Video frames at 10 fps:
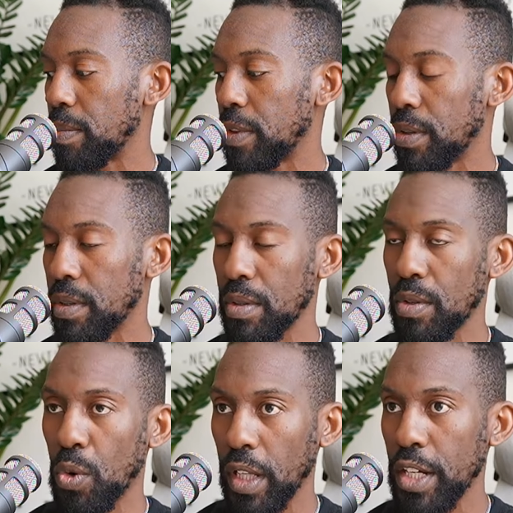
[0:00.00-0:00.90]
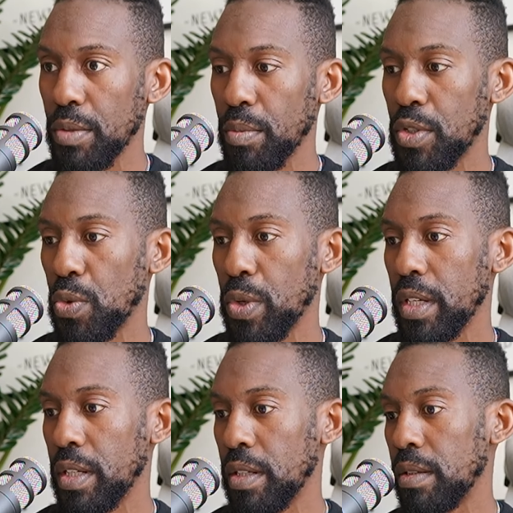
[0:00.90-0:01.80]
the correlation
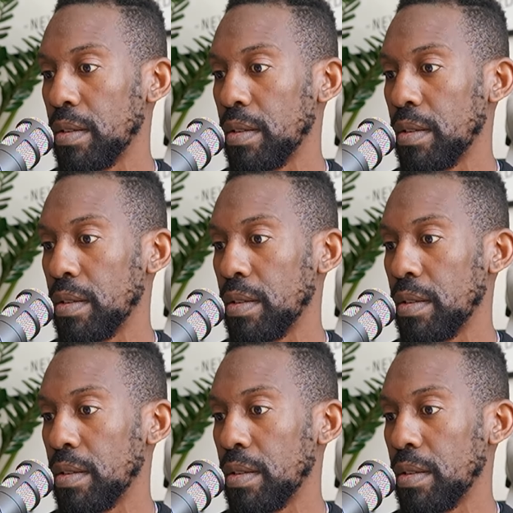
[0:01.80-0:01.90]
between